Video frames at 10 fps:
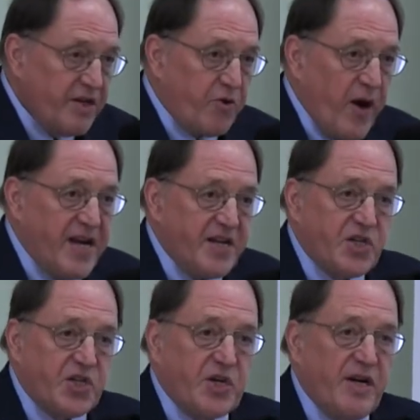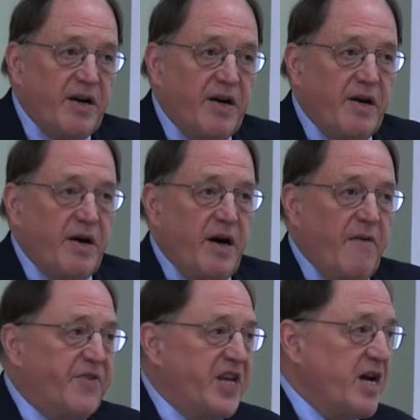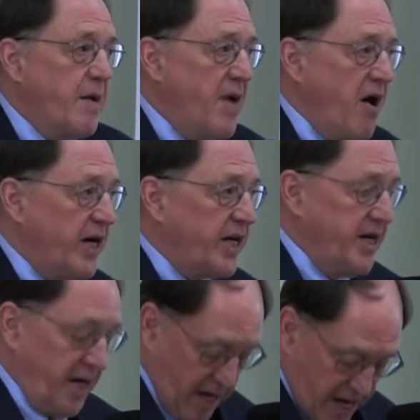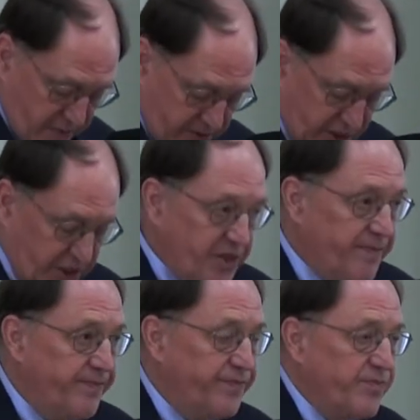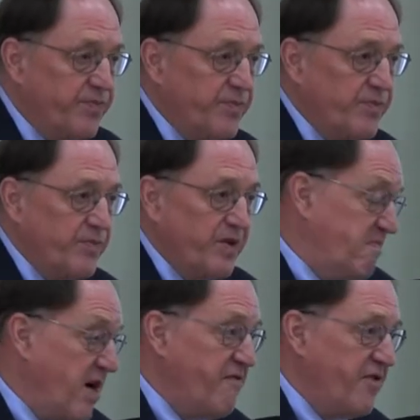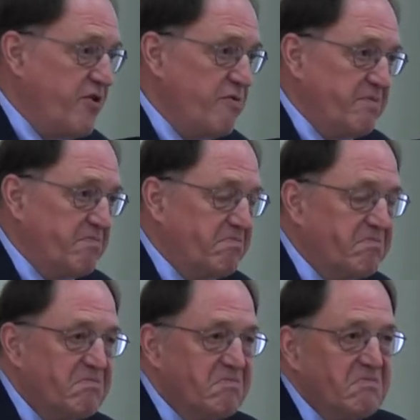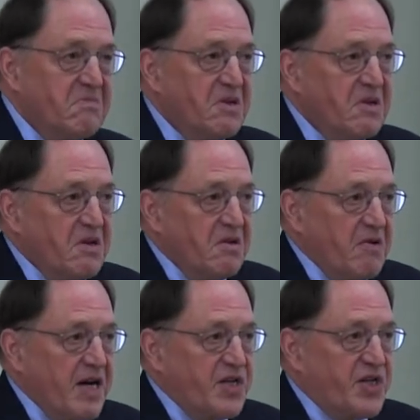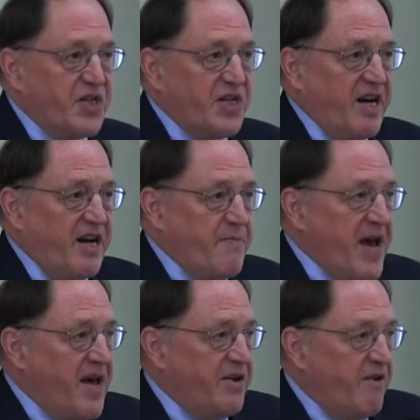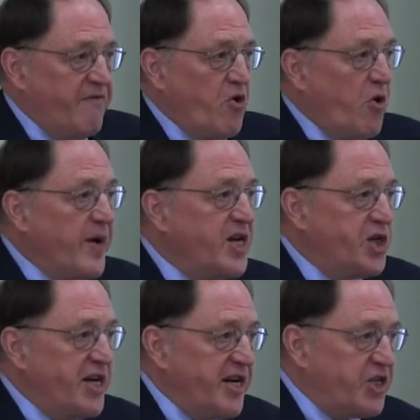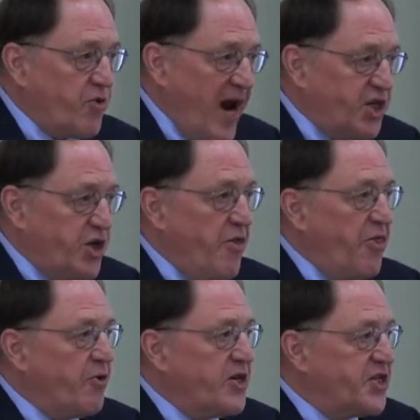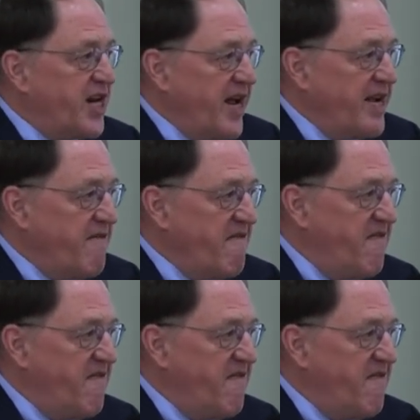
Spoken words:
The greatest of the American economists, in my view, and was a man of Norwegian extraction, Thorstein